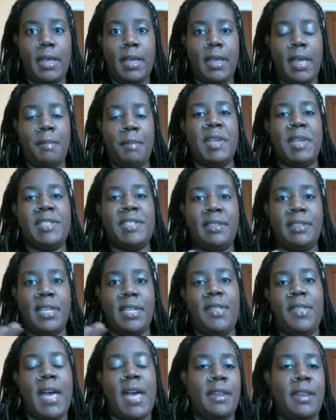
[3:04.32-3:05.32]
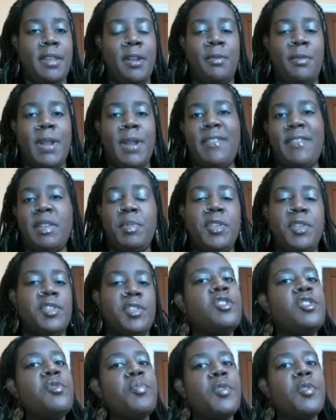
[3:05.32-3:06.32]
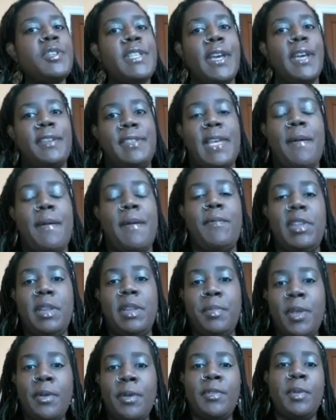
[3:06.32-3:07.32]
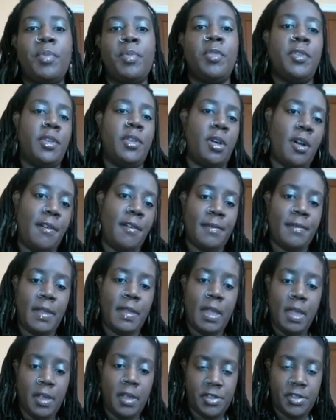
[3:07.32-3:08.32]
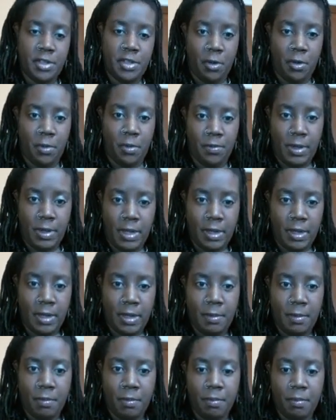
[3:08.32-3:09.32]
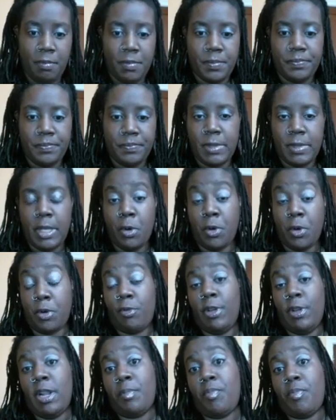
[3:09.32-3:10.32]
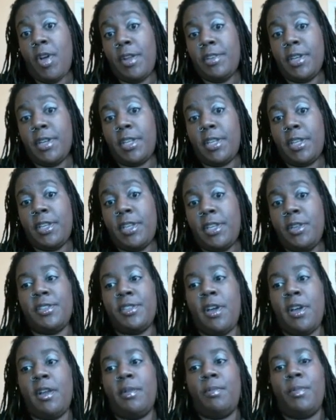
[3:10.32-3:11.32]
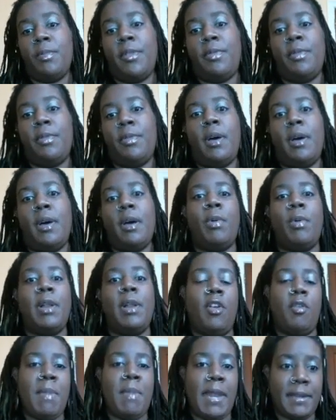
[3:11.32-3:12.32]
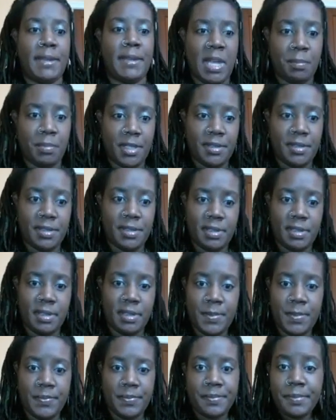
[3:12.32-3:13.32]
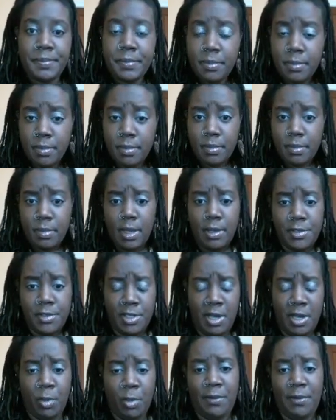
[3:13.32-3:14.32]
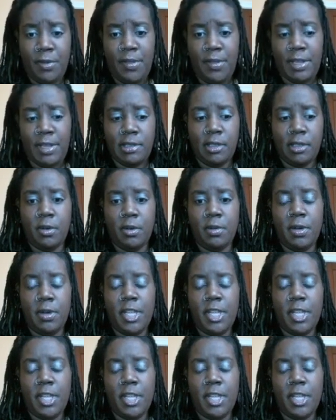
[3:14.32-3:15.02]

And basically that you don't have to be super tech savvy to be able to pull it off. So in order to create a project, you can start with one of their many templates. So I'm gonna wait for that to load.